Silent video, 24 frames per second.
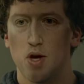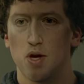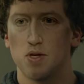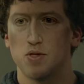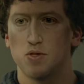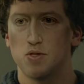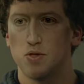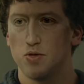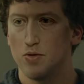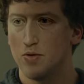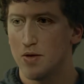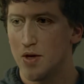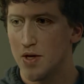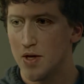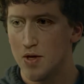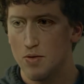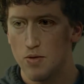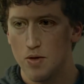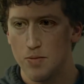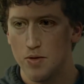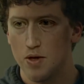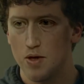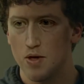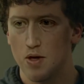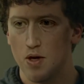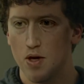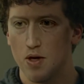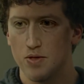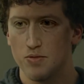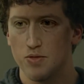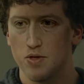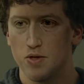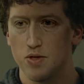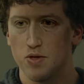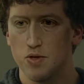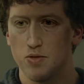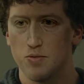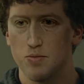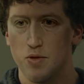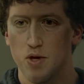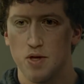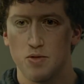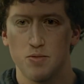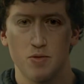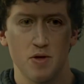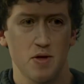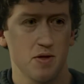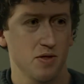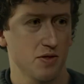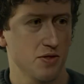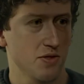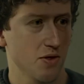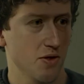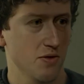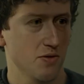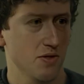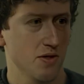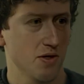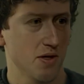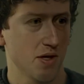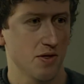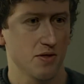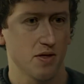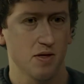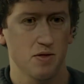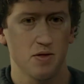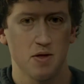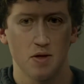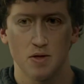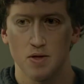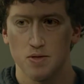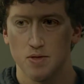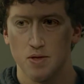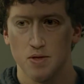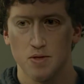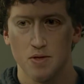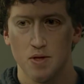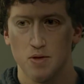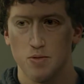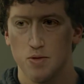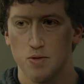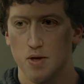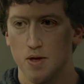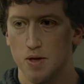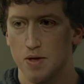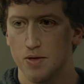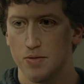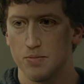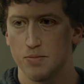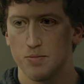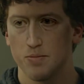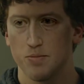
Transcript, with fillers: and to any women at Harvard who may have been insulted, as I take it that they were.